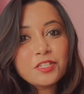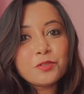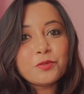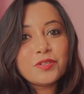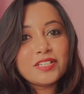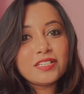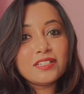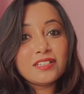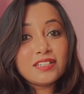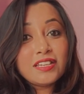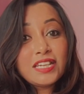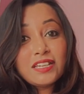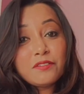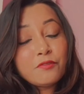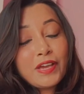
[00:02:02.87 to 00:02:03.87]
you
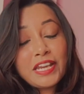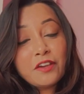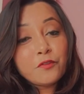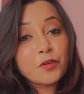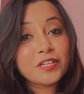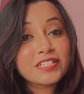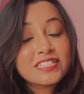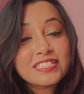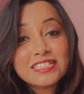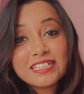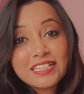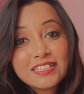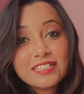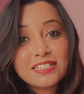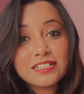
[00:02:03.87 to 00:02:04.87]
whenever it's
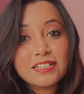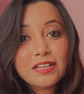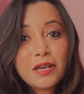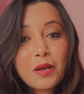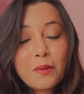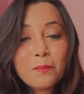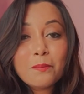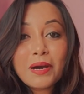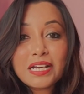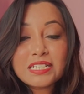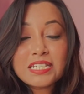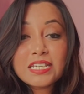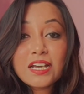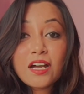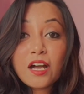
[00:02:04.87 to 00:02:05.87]
needed.
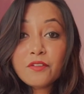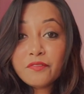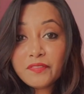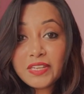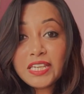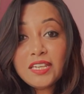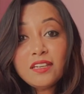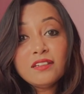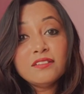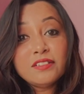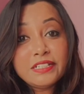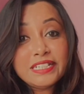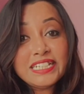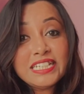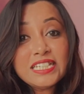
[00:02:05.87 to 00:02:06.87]
But we
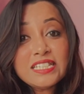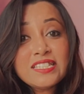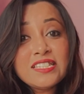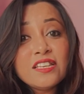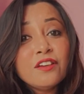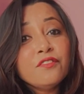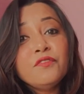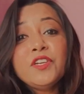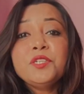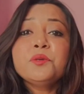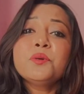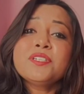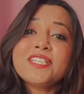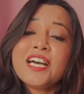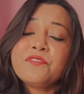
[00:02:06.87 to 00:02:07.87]
trees, we
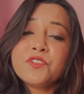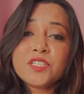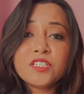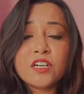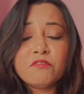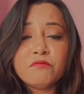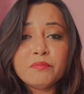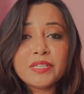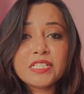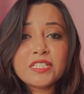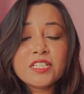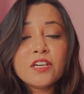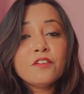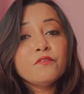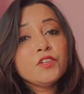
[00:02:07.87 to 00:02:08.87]
don't have a
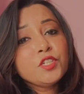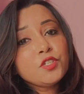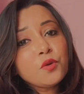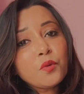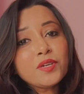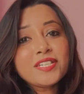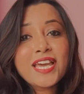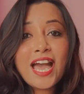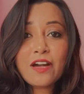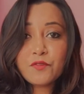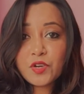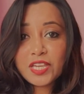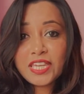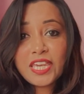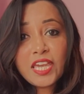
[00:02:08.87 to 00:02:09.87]
government. We don't have
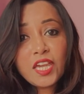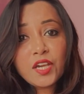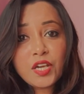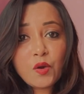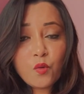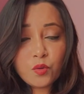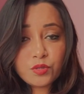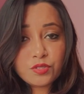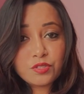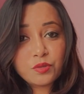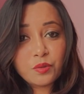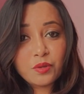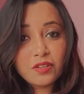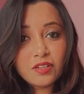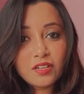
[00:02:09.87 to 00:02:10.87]
a king
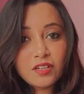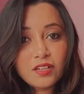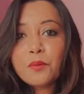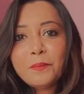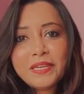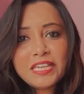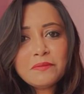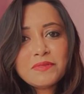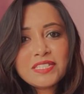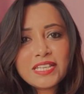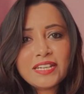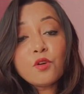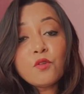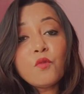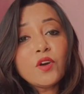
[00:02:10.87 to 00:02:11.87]
also. Bhim
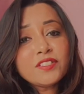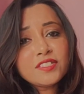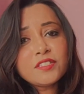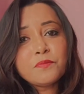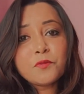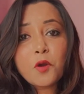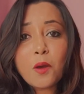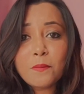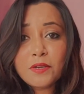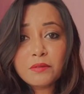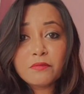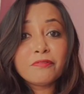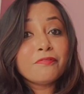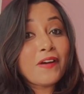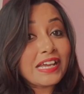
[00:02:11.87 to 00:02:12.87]
said, so what's the
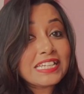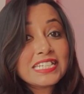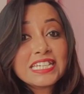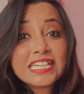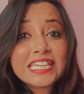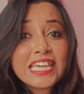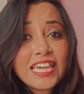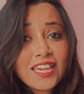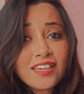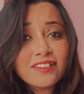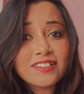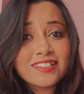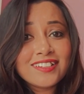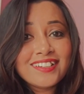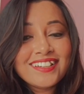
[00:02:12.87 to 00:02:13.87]
problem? Find a
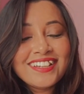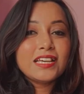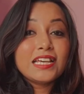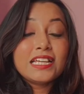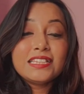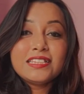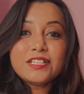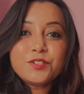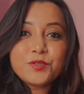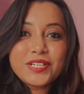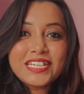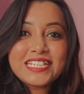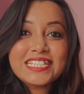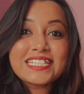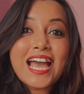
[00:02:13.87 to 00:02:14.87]
king. The
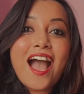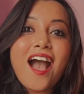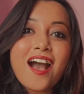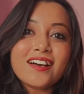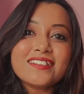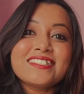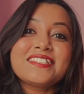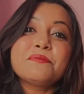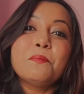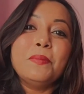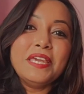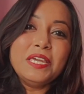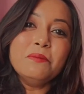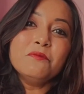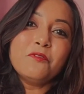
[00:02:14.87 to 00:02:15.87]
trees asked
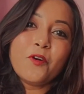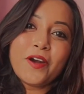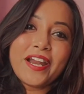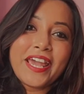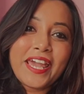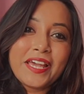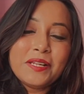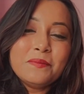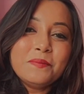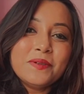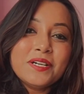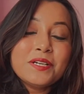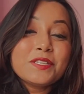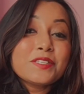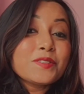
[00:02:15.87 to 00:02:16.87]
Bhim for help
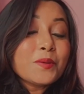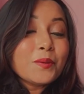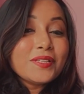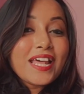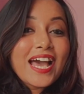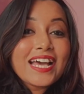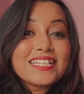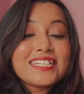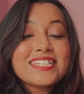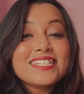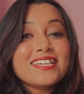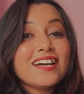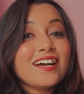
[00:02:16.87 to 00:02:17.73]
so that